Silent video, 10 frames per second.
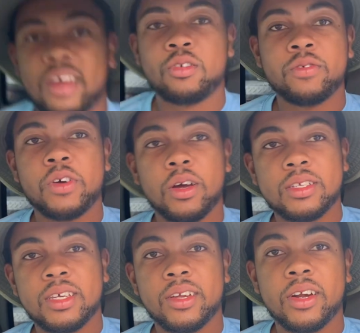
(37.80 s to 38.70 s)
don't know if y'all can
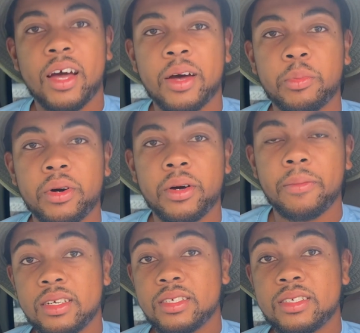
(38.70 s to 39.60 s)
see it or not, but
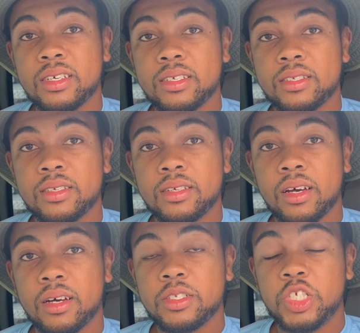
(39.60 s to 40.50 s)
it's just
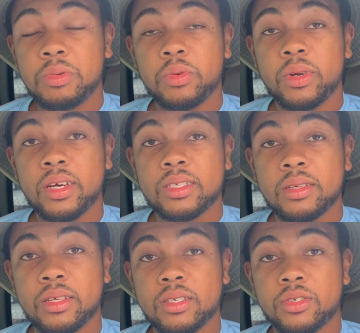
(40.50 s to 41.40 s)
jimmy rigged to
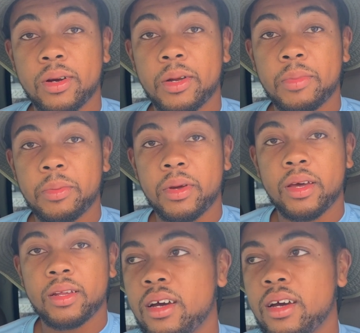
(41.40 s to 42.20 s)
the truck of my bed,